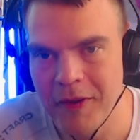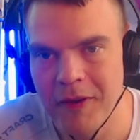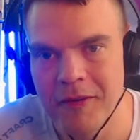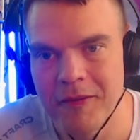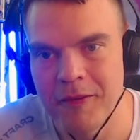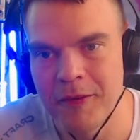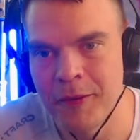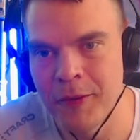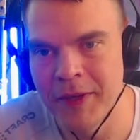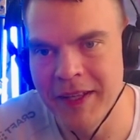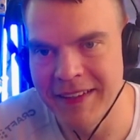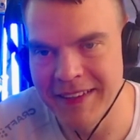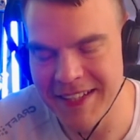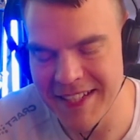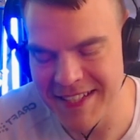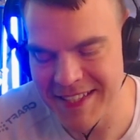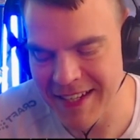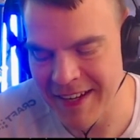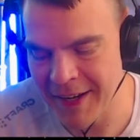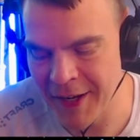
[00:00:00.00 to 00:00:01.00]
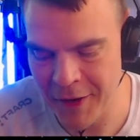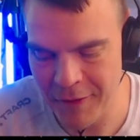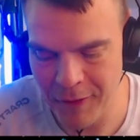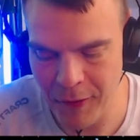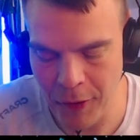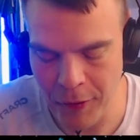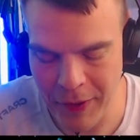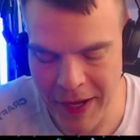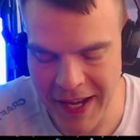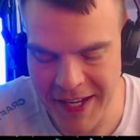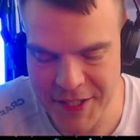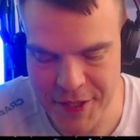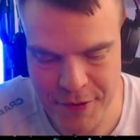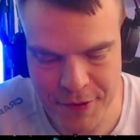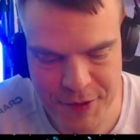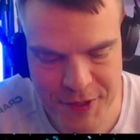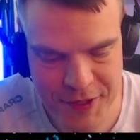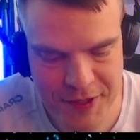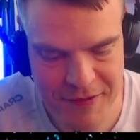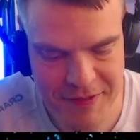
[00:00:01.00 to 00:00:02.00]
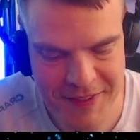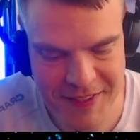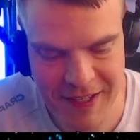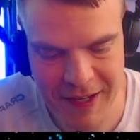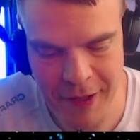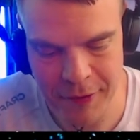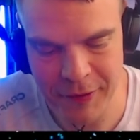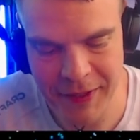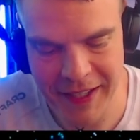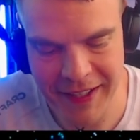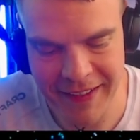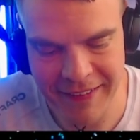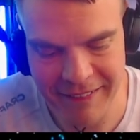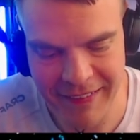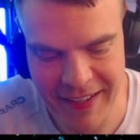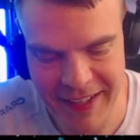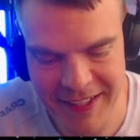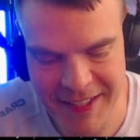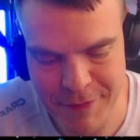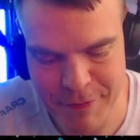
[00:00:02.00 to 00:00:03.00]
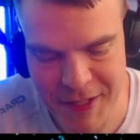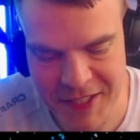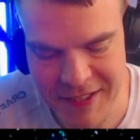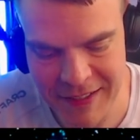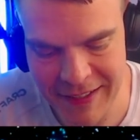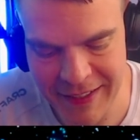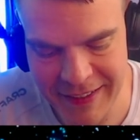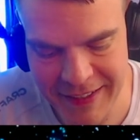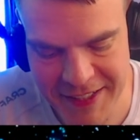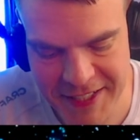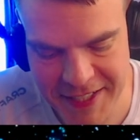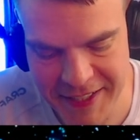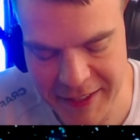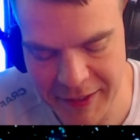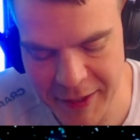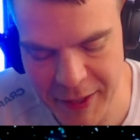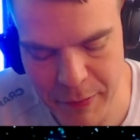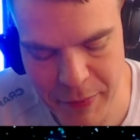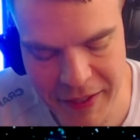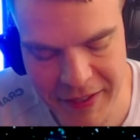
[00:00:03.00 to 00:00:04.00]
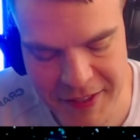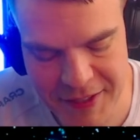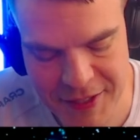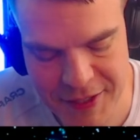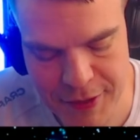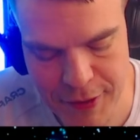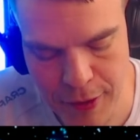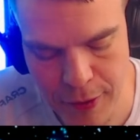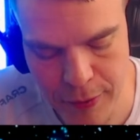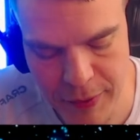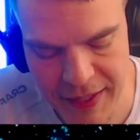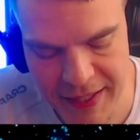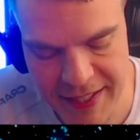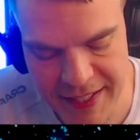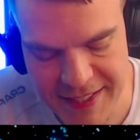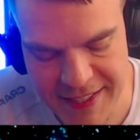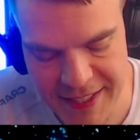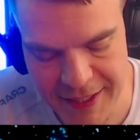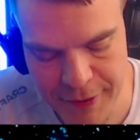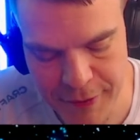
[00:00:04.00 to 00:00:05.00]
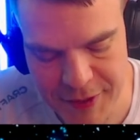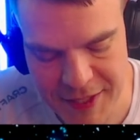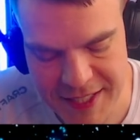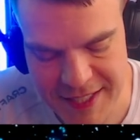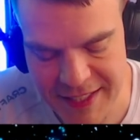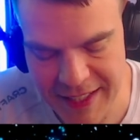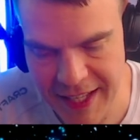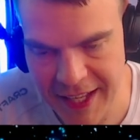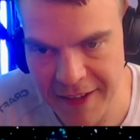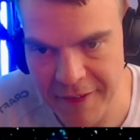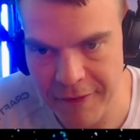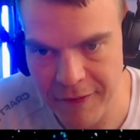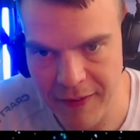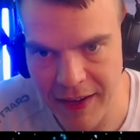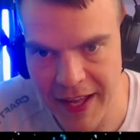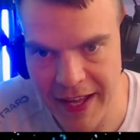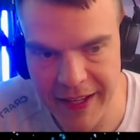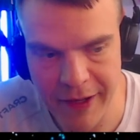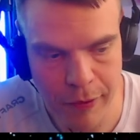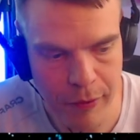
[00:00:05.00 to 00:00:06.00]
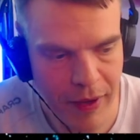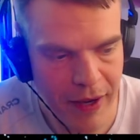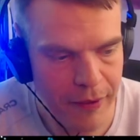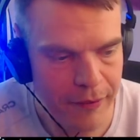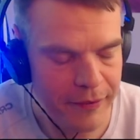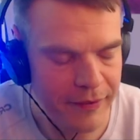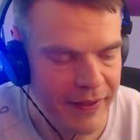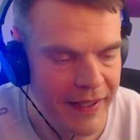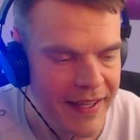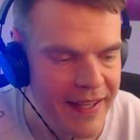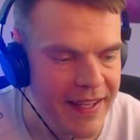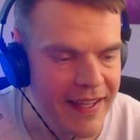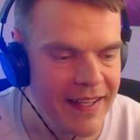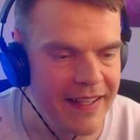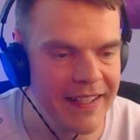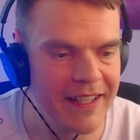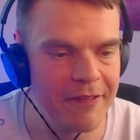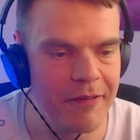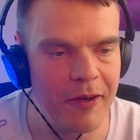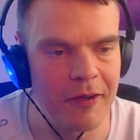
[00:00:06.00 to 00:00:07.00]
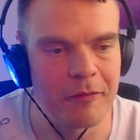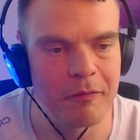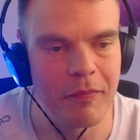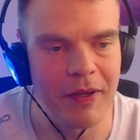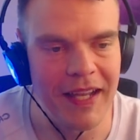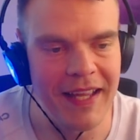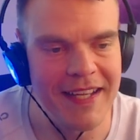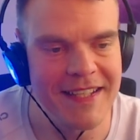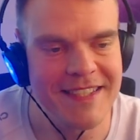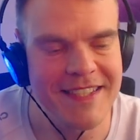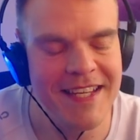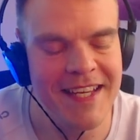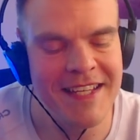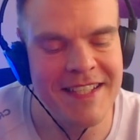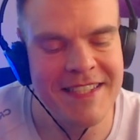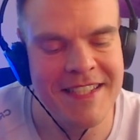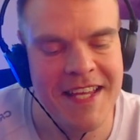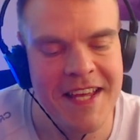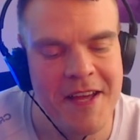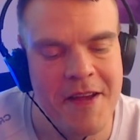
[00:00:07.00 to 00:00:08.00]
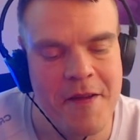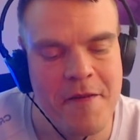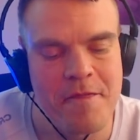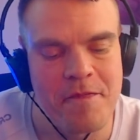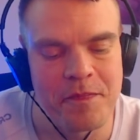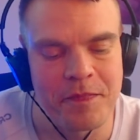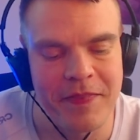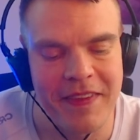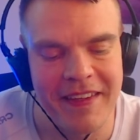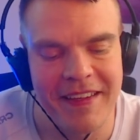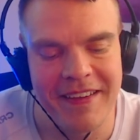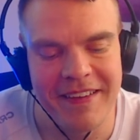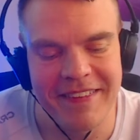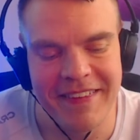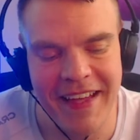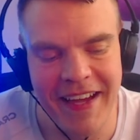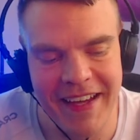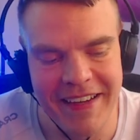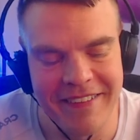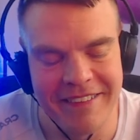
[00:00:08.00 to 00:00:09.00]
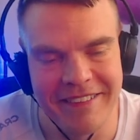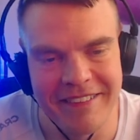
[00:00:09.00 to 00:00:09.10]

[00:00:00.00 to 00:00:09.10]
doing this kind of locations scouting, especially digitally, when it's so easy to just like fly around different places, that